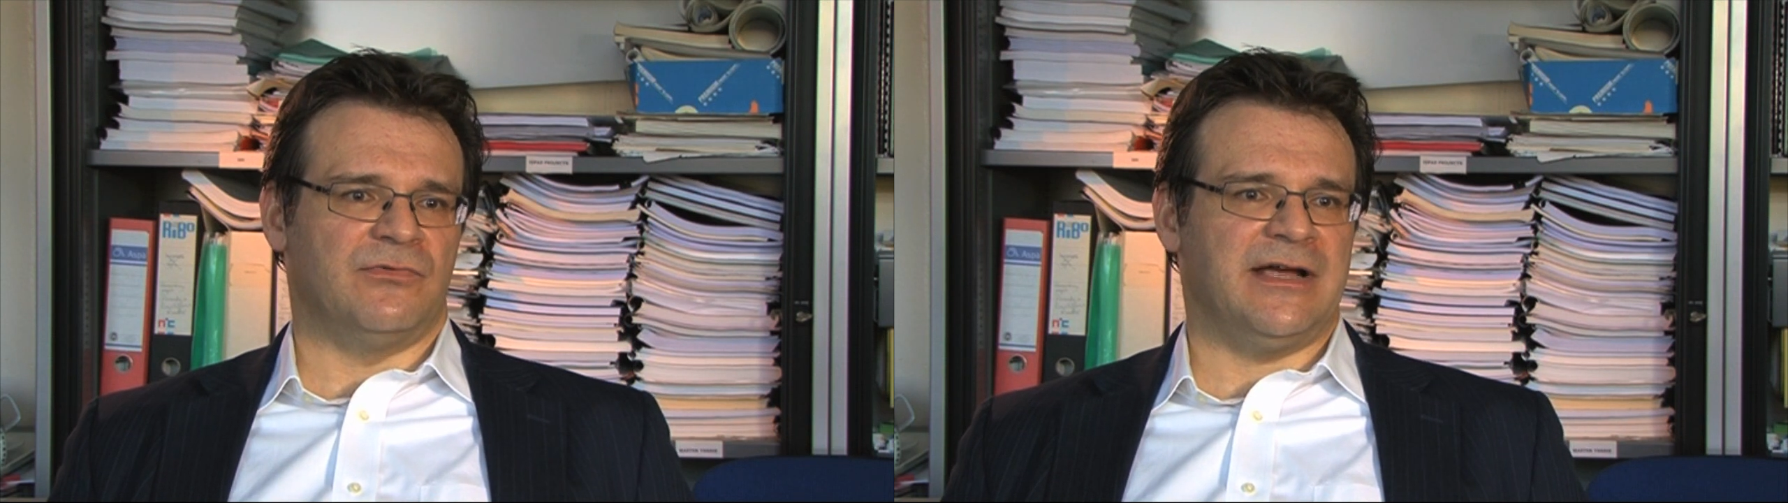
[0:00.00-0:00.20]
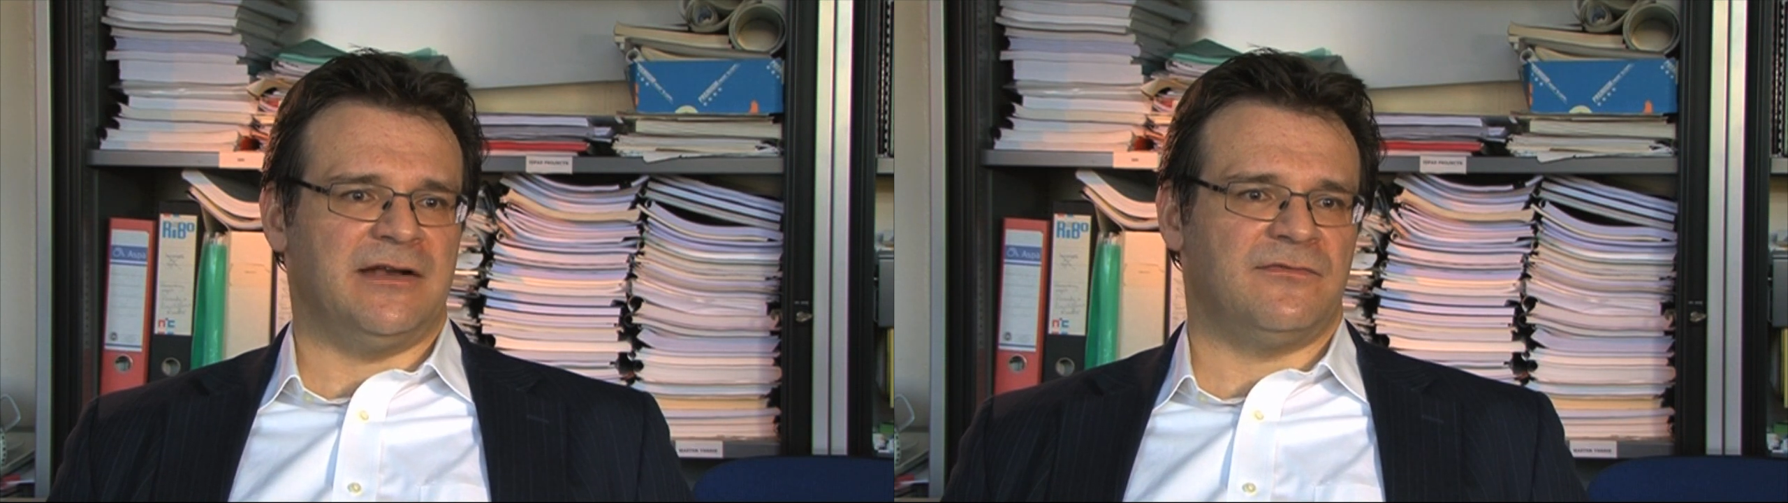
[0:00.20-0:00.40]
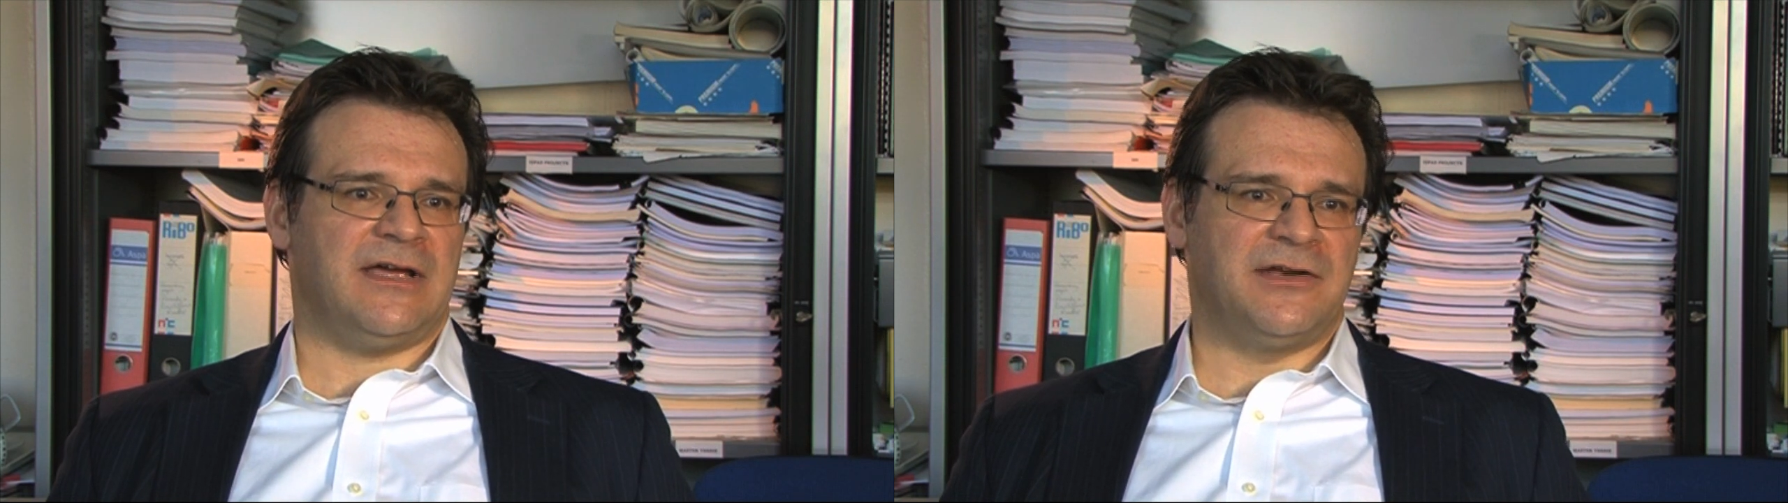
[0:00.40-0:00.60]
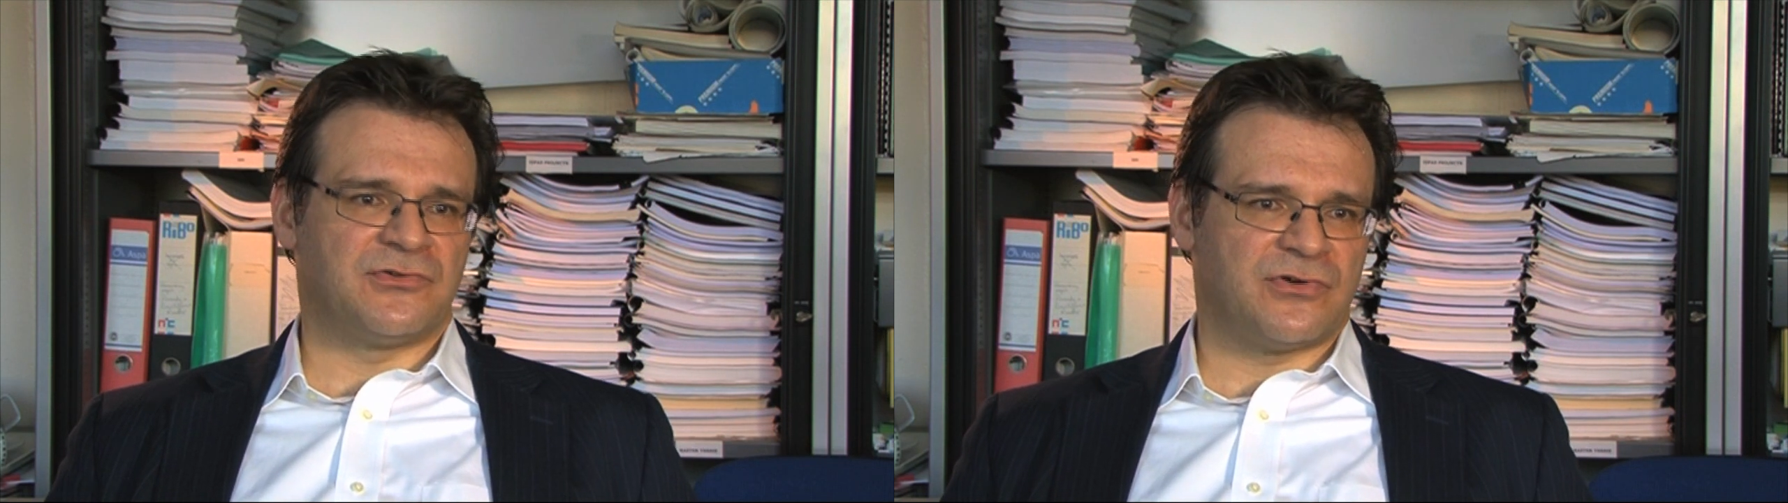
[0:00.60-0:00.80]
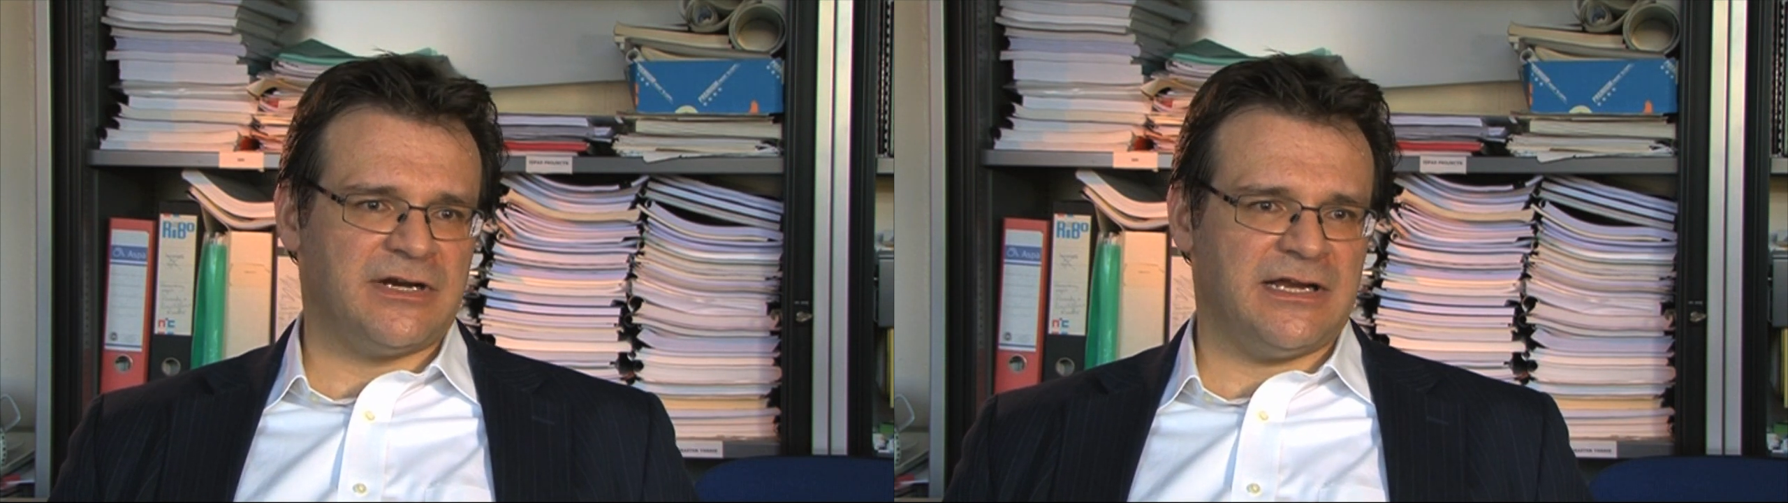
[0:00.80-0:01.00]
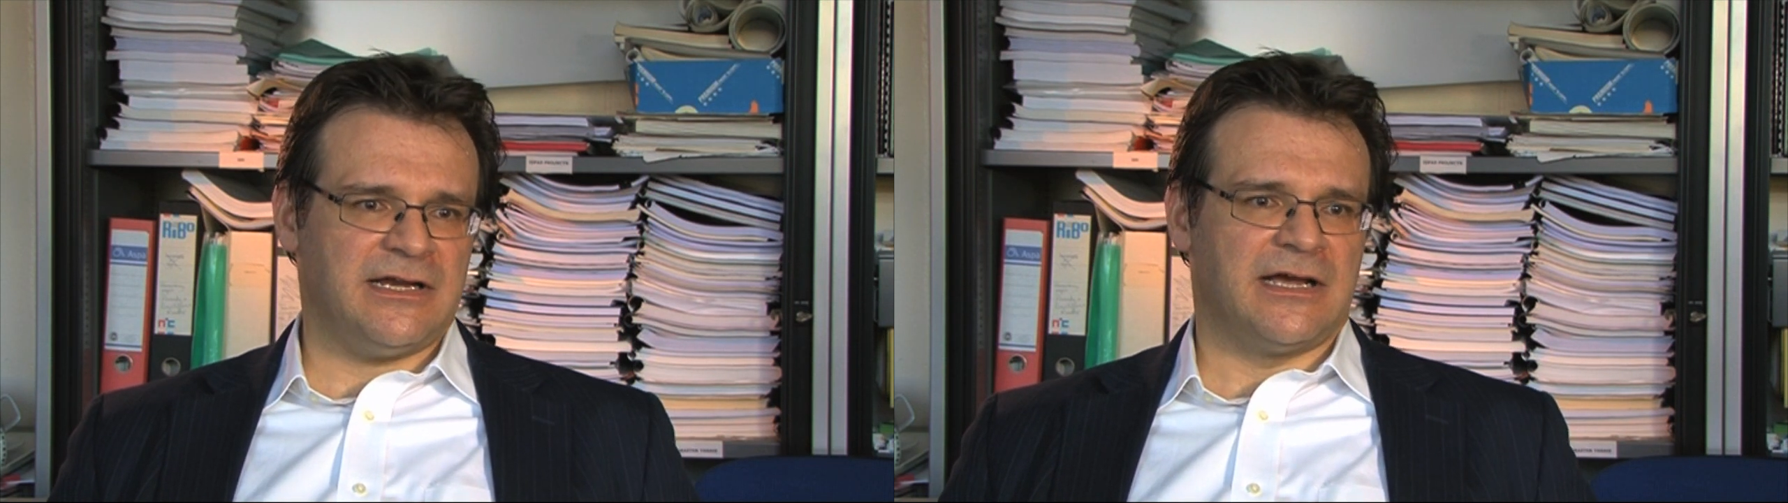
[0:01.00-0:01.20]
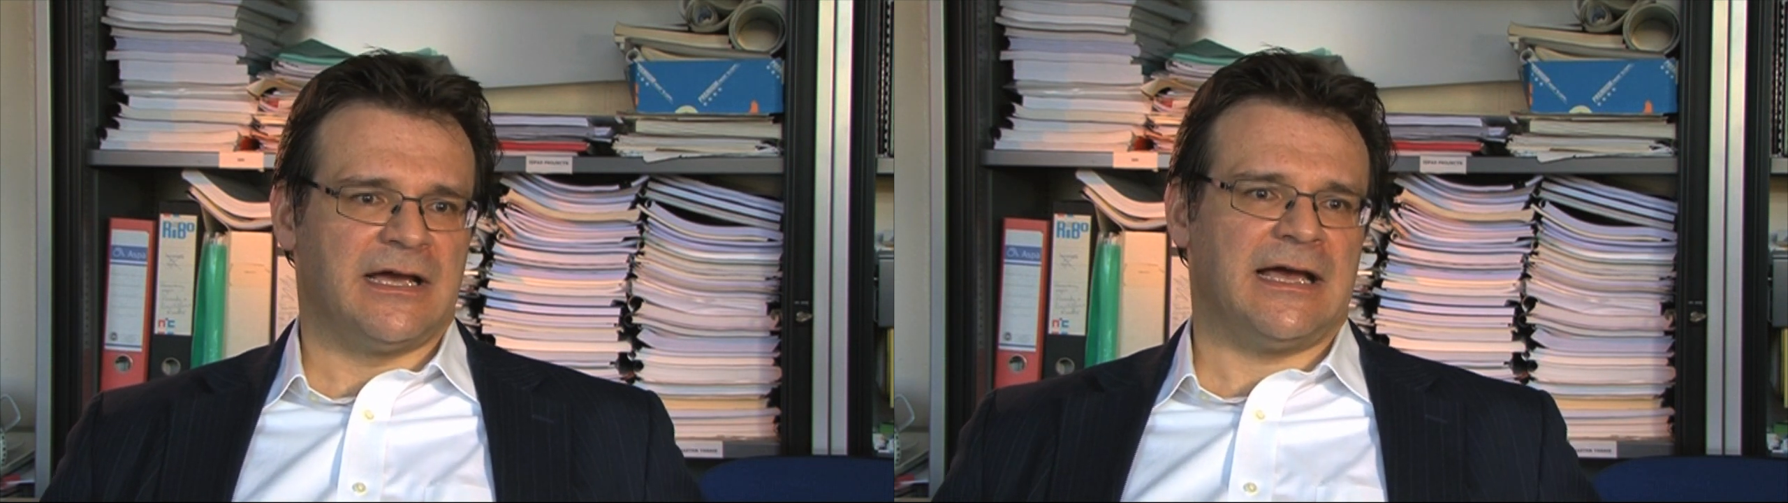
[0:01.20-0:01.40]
right of entry,